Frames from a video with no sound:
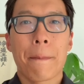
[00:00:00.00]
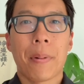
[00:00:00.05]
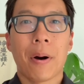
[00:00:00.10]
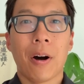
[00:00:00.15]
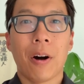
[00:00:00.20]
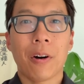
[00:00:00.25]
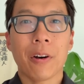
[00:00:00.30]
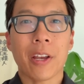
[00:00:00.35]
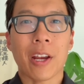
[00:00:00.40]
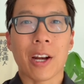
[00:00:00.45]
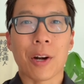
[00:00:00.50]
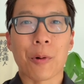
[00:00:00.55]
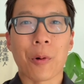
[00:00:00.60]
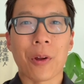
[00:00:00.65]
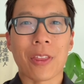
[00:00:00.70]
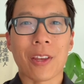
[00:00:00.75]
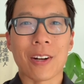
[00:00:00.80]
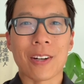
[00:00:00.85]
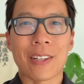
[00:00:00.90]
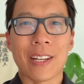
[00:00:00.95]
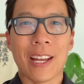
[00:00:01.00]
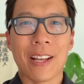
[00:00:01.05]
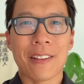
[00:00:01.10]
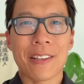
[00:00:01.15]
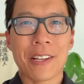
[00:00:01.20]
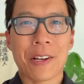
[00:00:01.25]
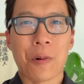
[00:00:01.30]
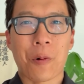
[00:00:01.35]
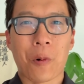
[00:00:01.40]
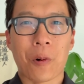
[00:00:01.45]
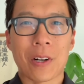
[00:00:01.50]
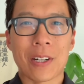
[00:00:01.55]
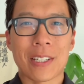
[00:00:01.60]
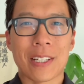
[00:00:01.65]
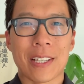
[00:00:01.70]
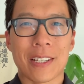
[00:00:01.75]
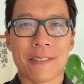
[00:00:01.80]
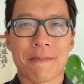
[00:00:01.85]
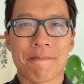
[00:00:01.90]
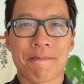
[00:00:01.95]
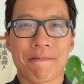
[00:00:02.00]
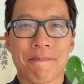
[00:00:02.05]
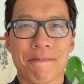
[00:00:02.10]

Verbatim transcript: Paul here with your daily Quarantip.